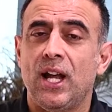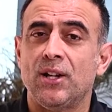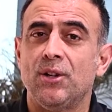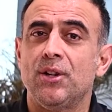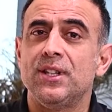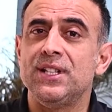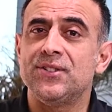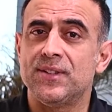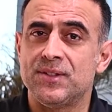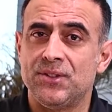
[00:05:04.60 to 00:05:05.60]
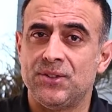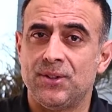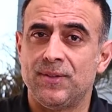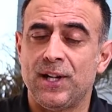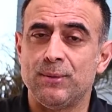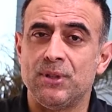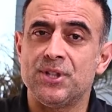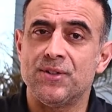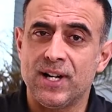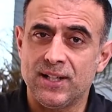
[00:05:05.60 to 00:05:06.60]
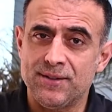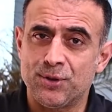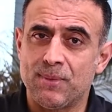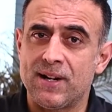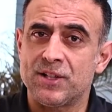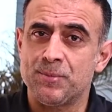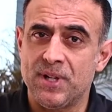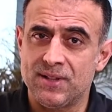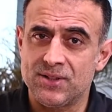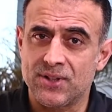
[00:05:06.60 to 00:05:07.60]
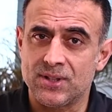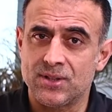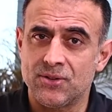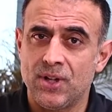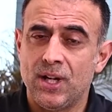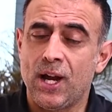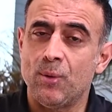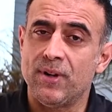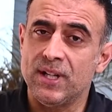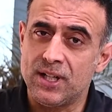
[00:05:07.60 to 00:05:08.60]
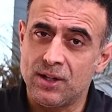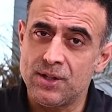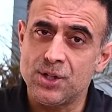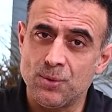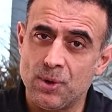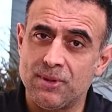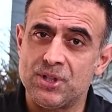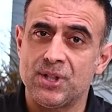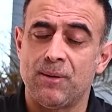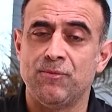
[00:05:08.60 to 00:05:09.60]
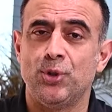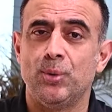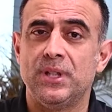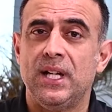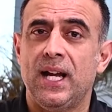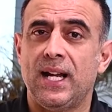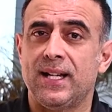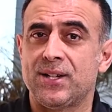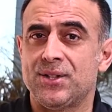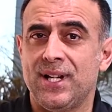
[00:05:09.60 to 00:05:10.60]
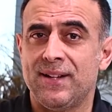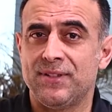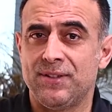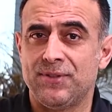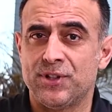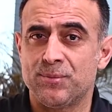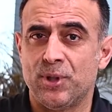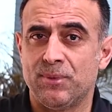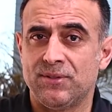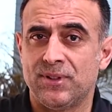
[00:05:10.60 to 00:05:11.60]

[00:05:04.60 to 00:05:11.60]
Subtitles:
And a lot of these services are available directly from our experience centers. And we're encouraging women to come forward and actually have their first mobile